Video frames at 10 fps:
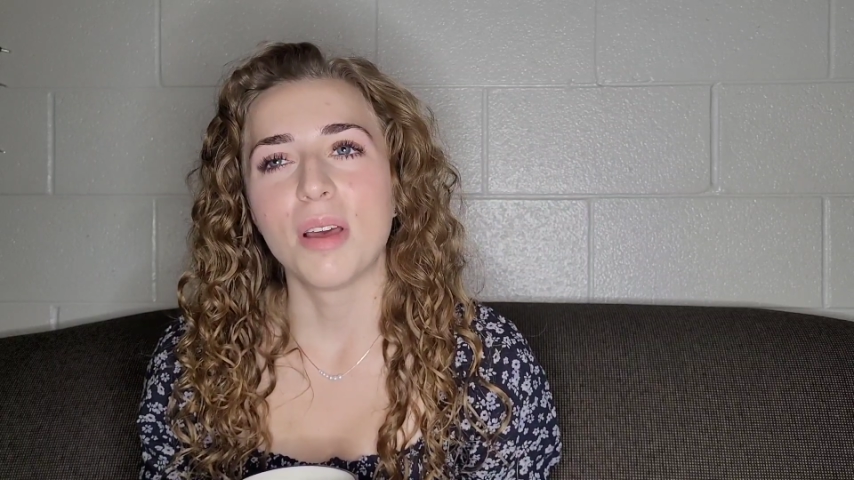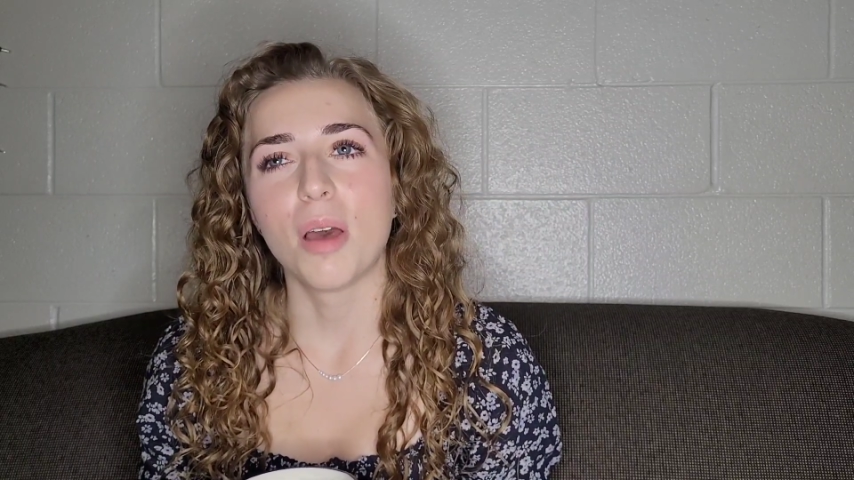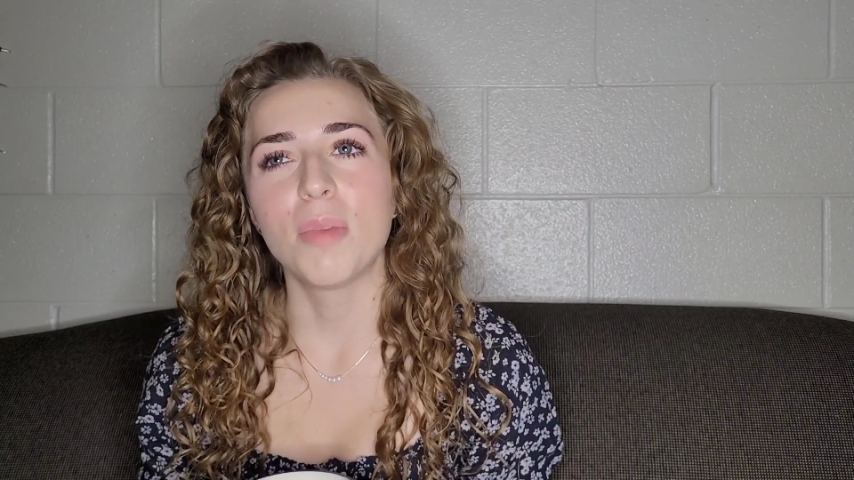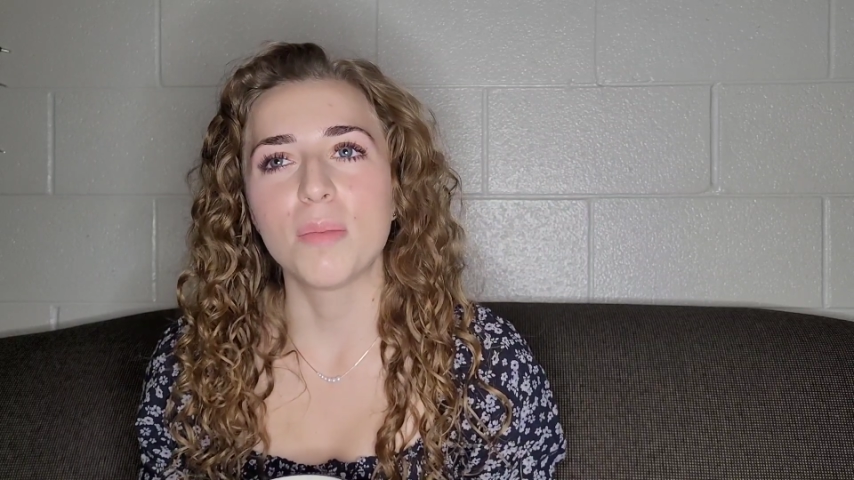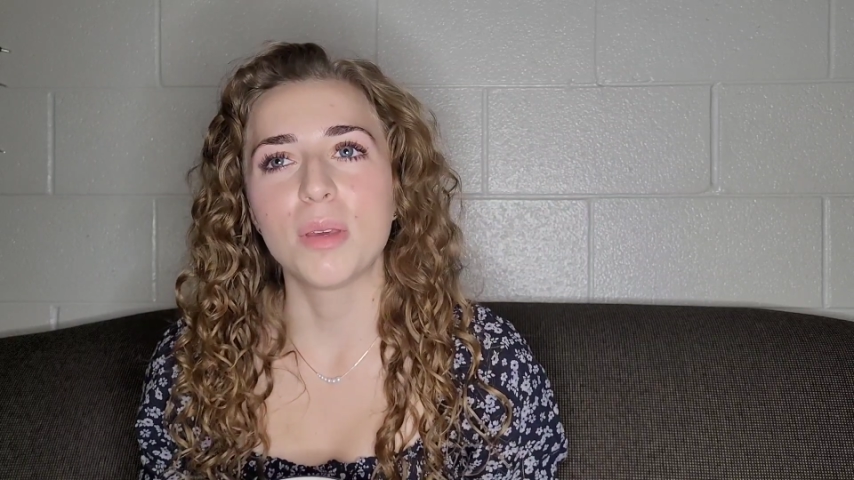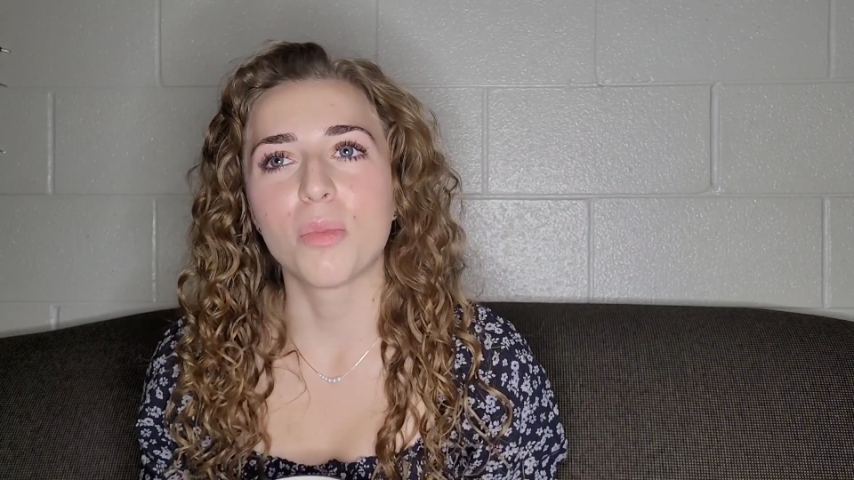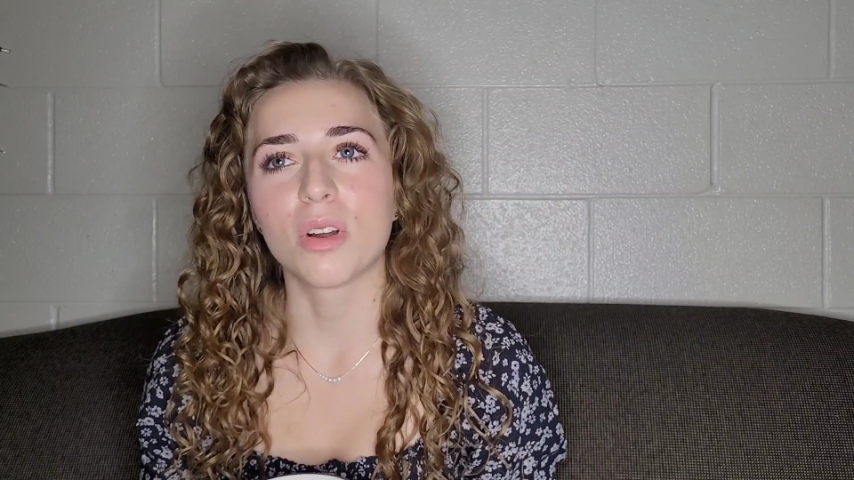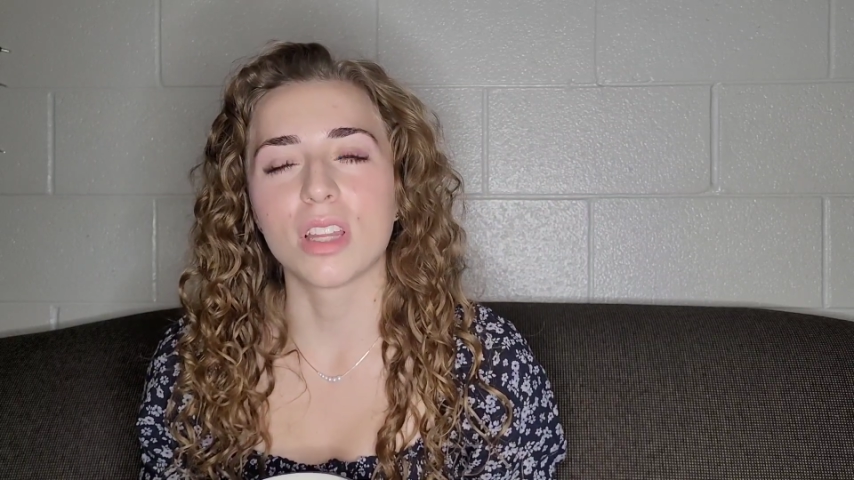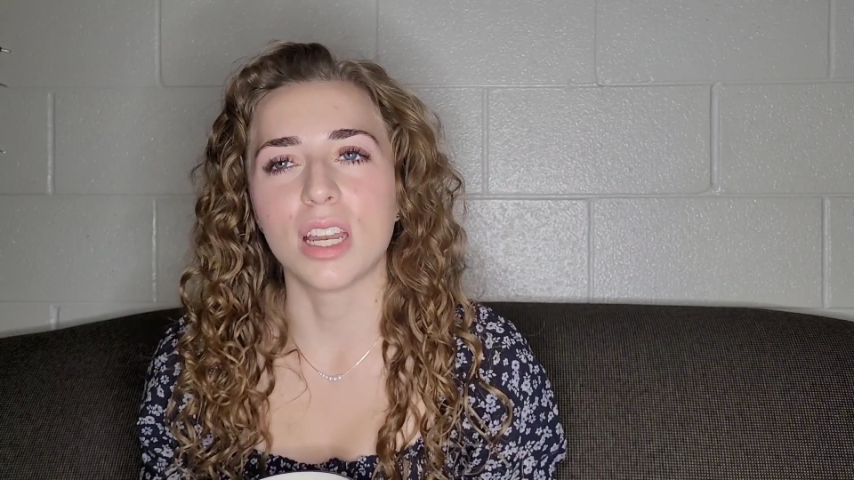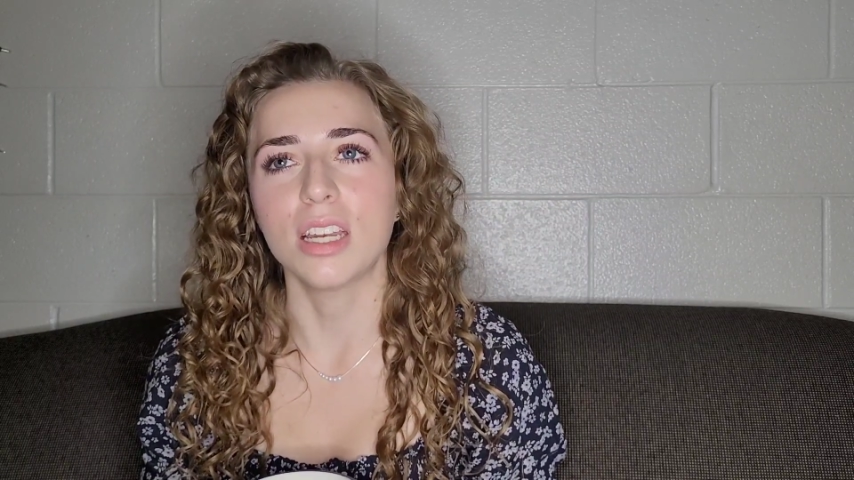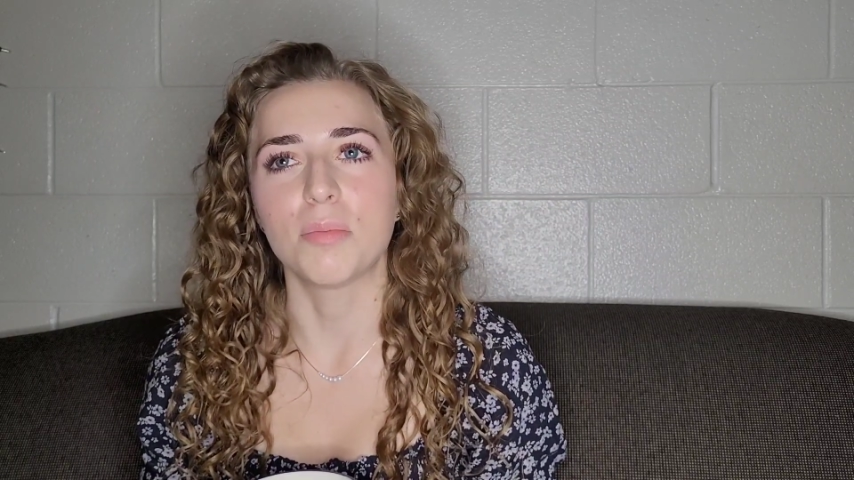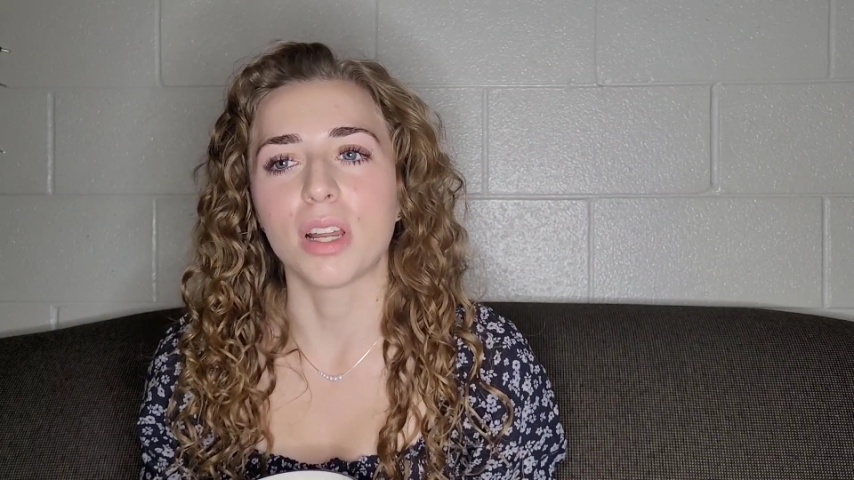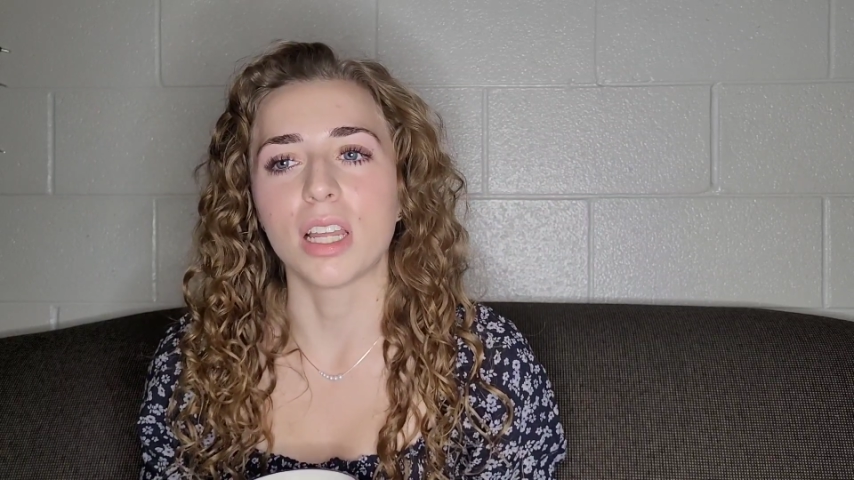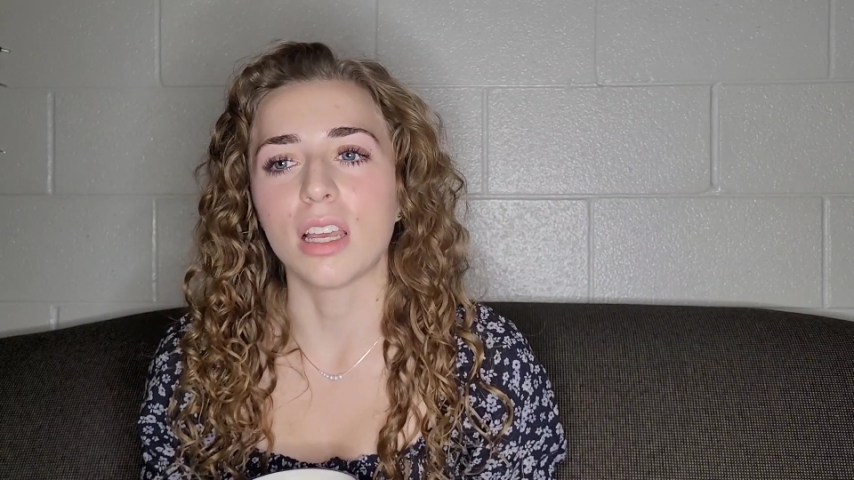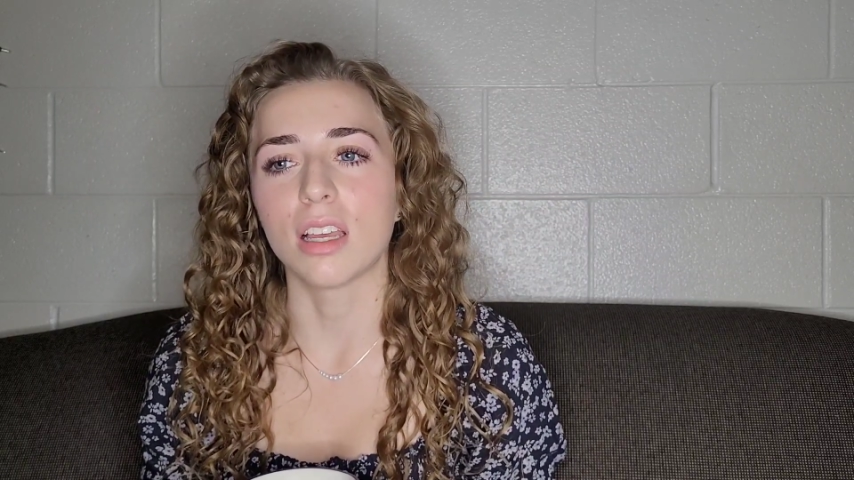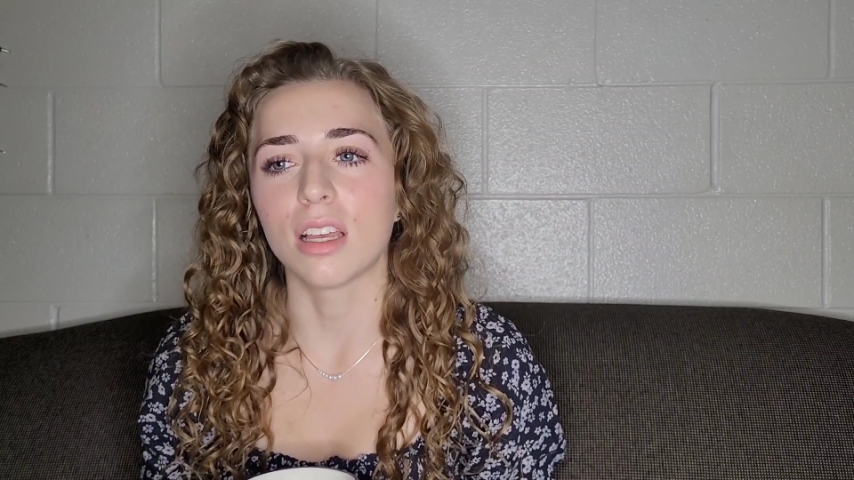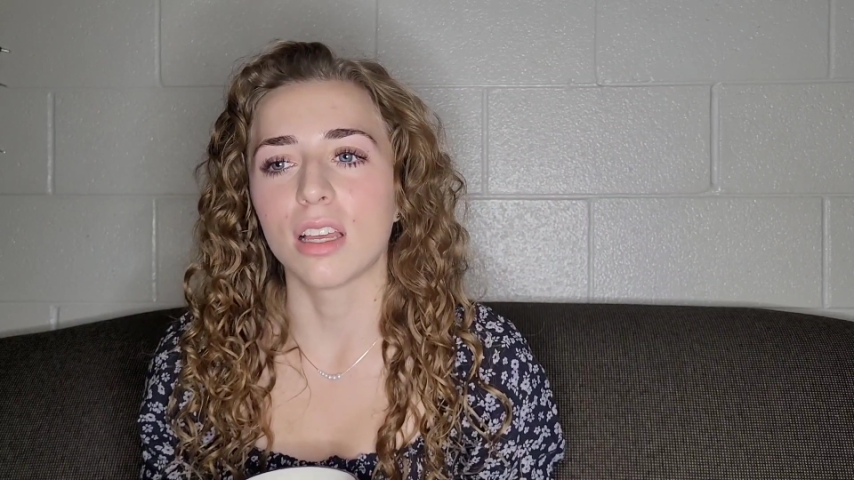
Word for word: Maybe more than anybody.